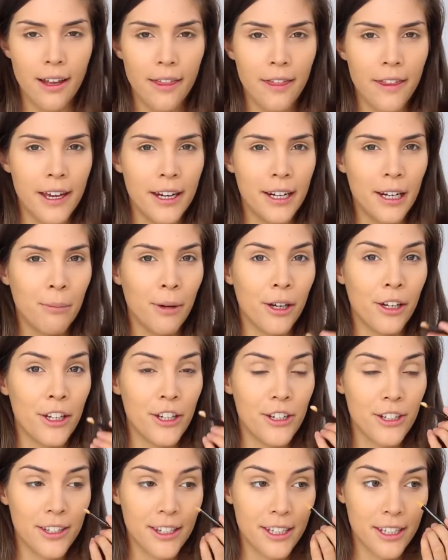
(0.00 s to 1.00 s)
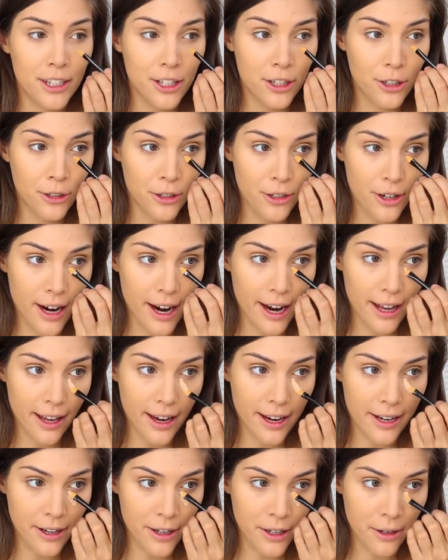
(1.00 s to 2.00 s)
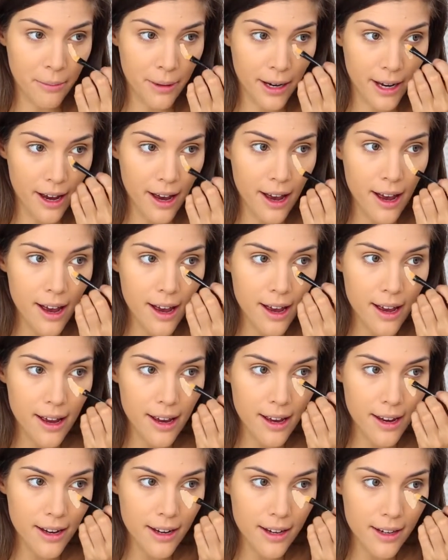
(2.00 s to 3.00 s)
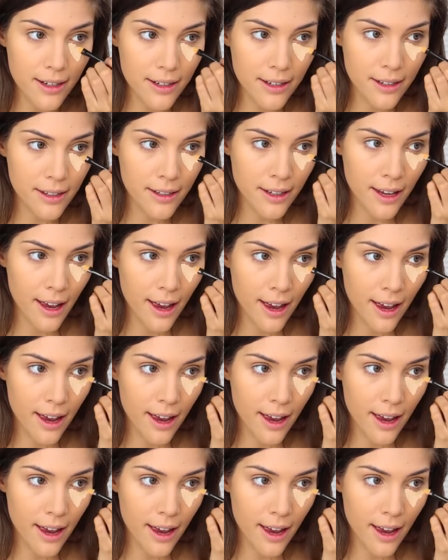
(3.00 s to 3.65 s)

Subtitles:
and then I'm going to use this to highlight under my eyes